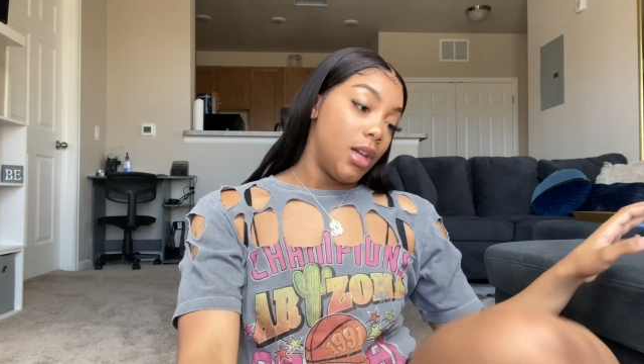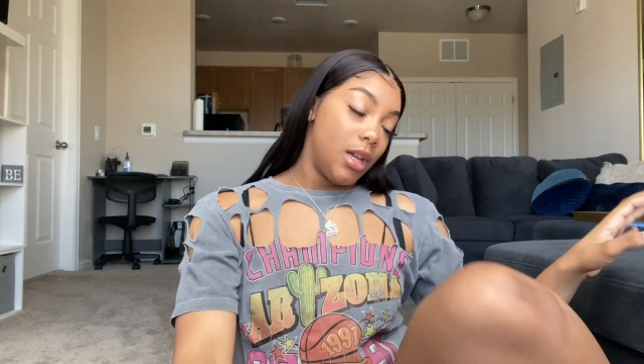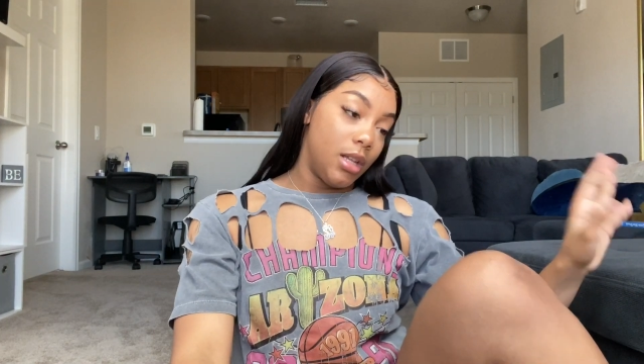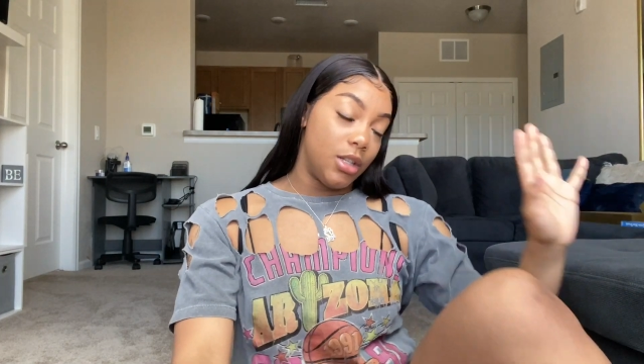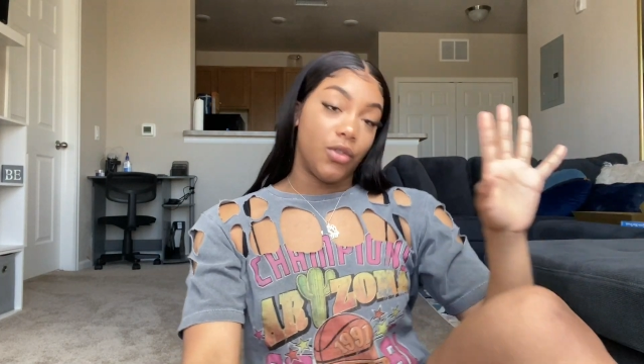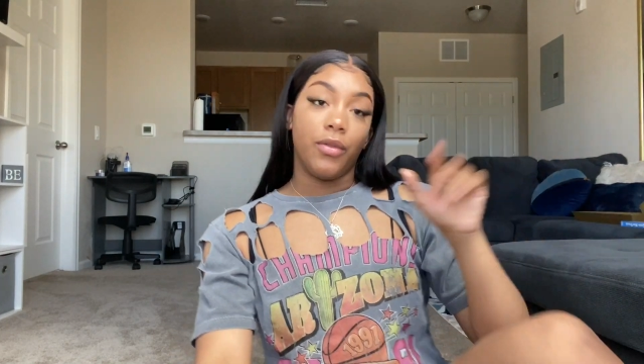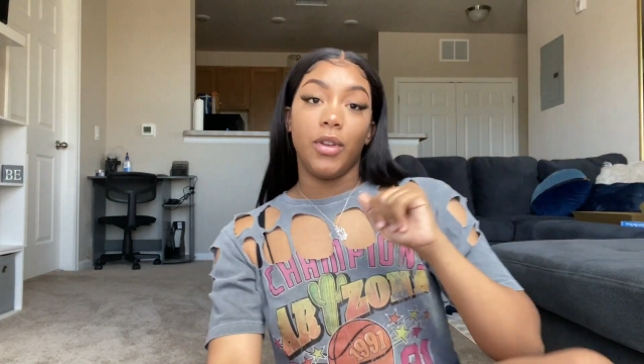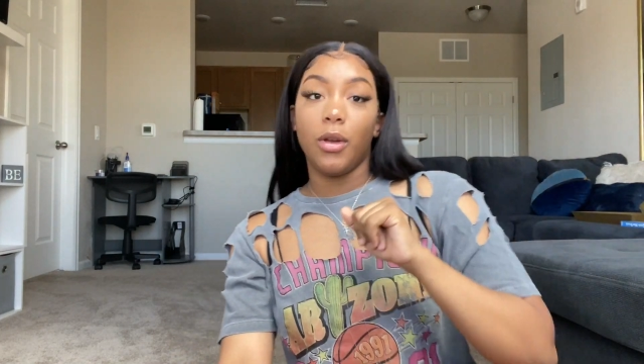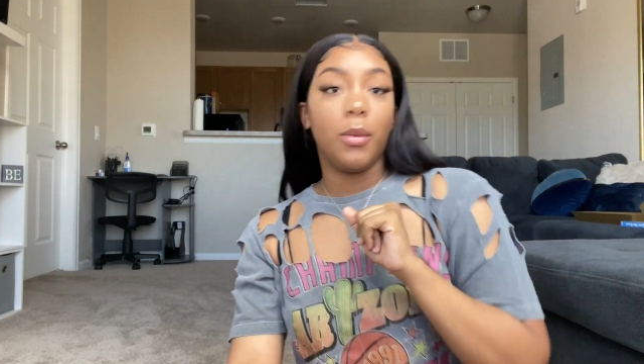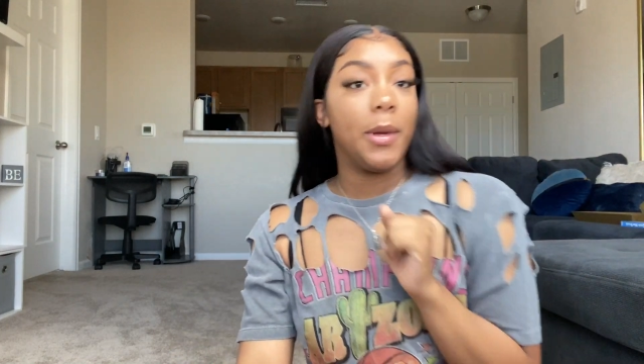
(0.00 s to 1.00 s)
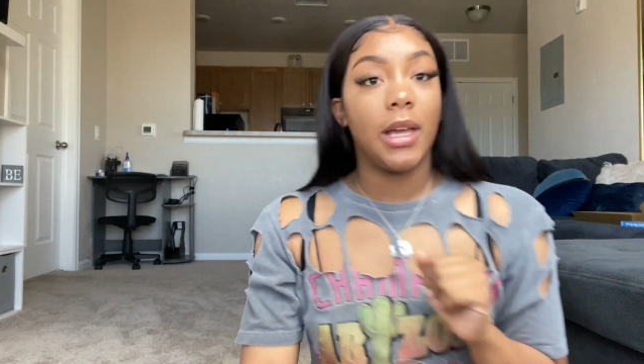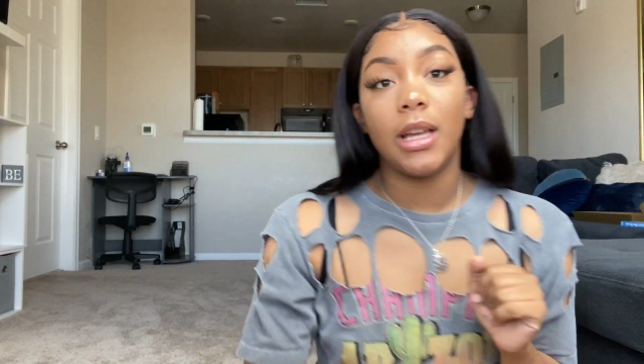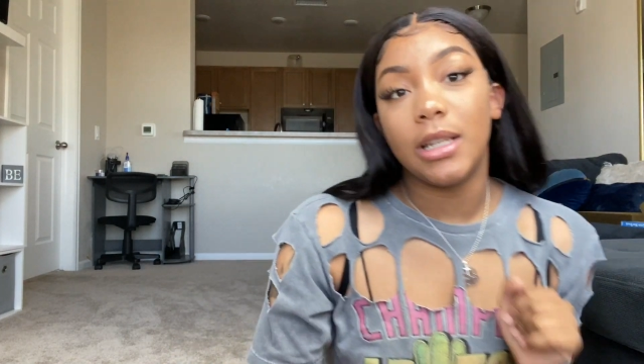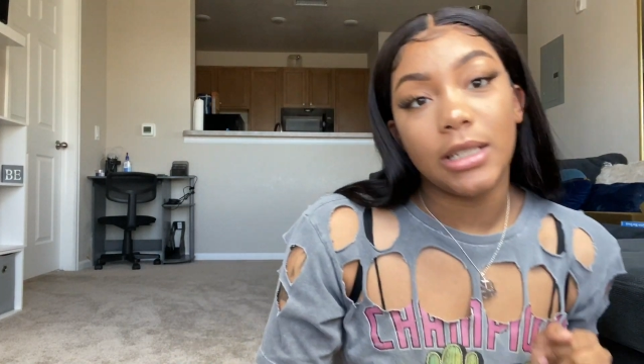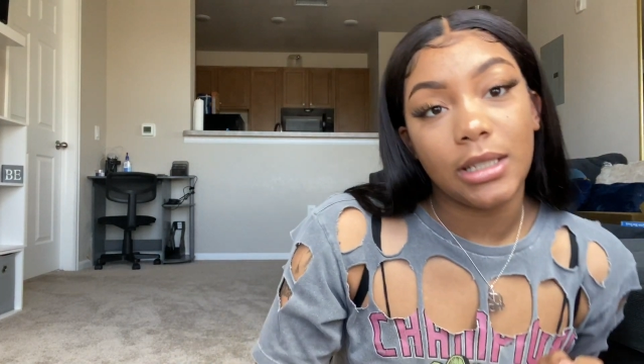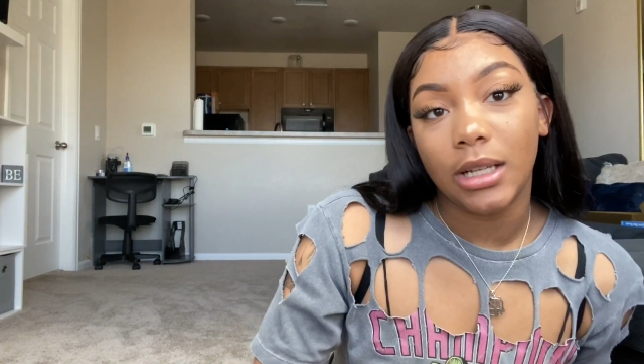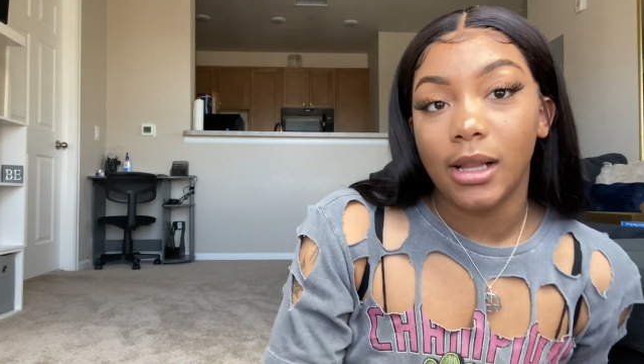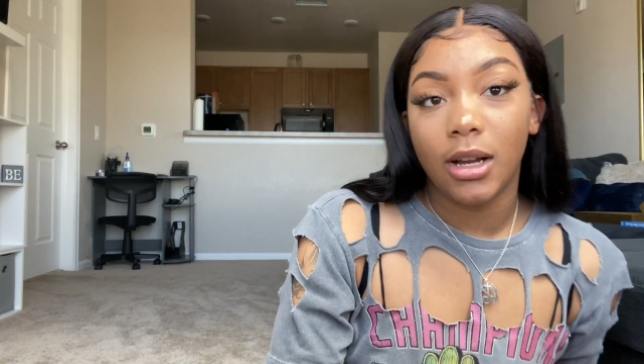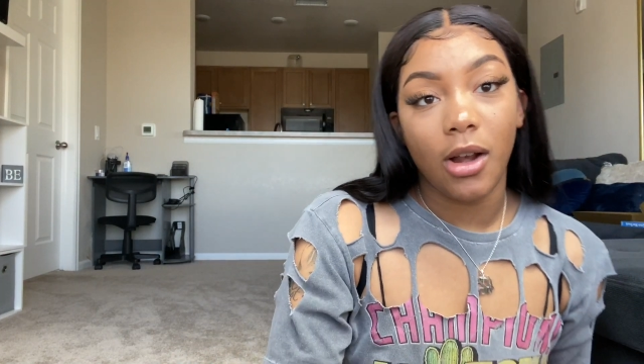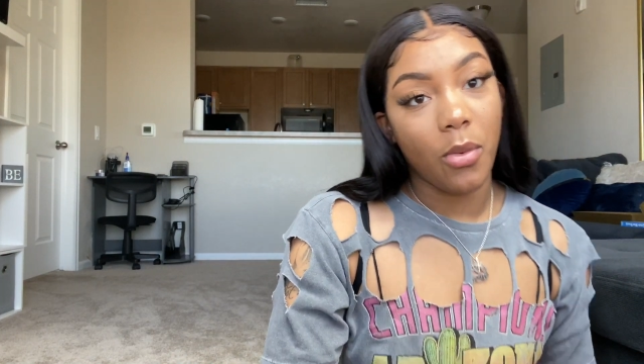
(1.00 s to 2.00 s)
this review, because all the
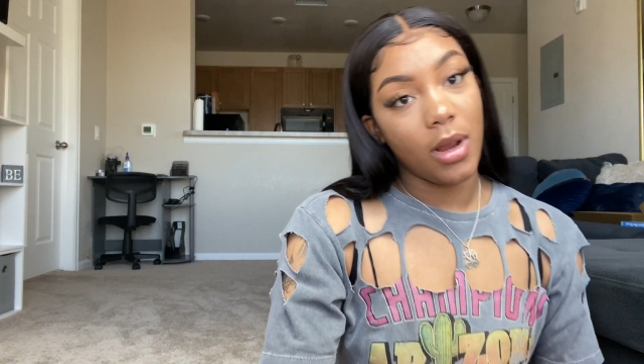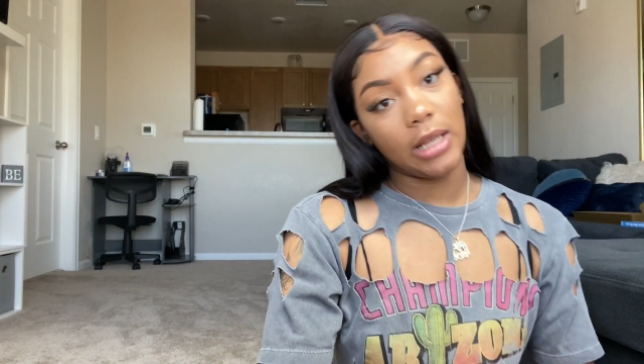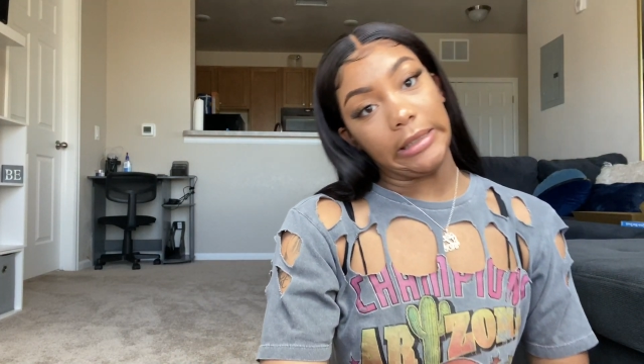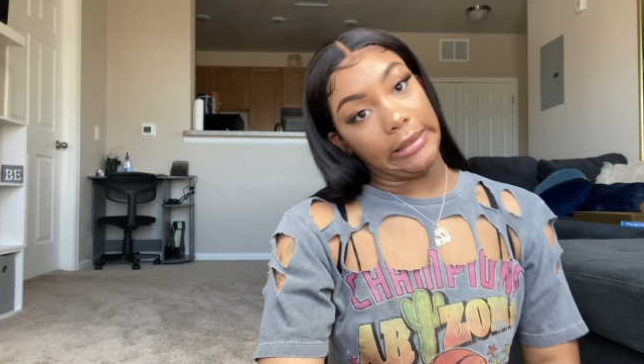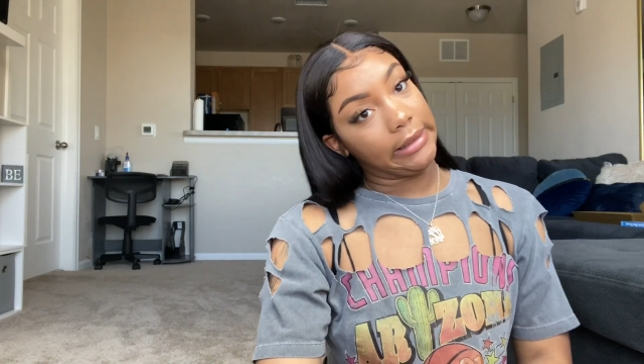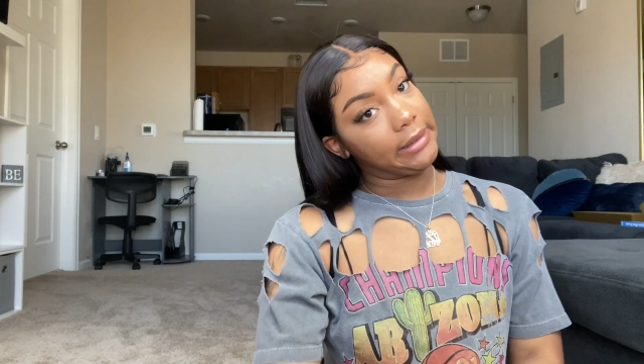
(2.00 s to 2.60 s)
curly wigs,